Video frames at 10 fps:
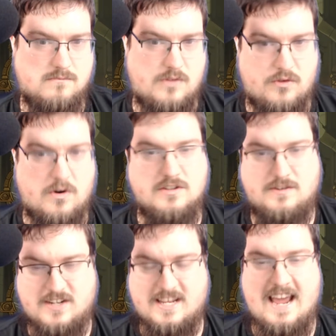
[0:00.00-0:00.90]
with Thrones
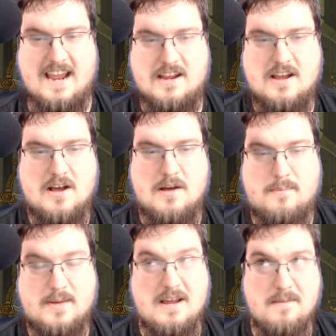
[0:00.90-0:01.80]
of Decay,
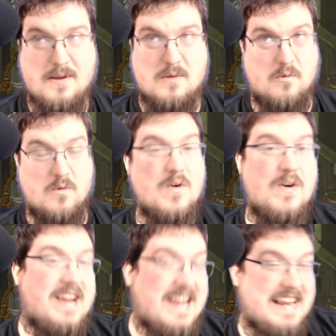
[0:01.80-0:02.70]
but it'd be
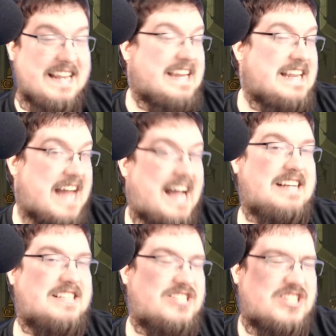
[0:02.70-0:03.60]
really nice,